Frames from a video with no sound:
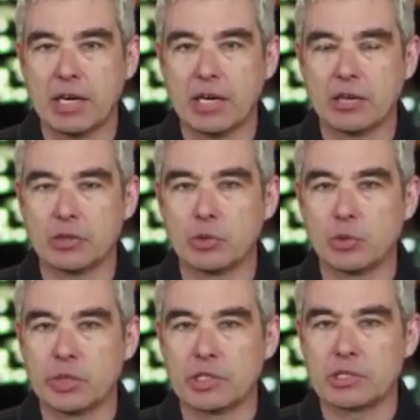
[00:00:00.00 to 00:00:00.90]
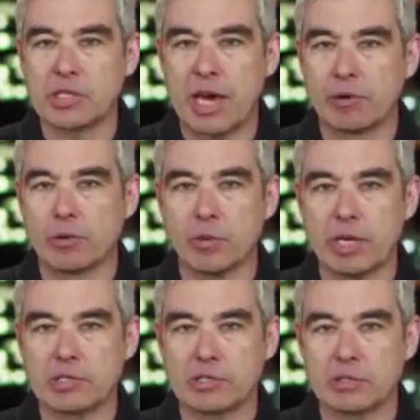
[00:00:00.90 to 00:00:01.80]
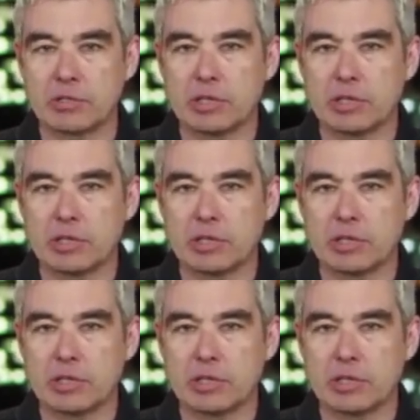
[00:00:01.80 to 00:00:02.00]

who is out of the race.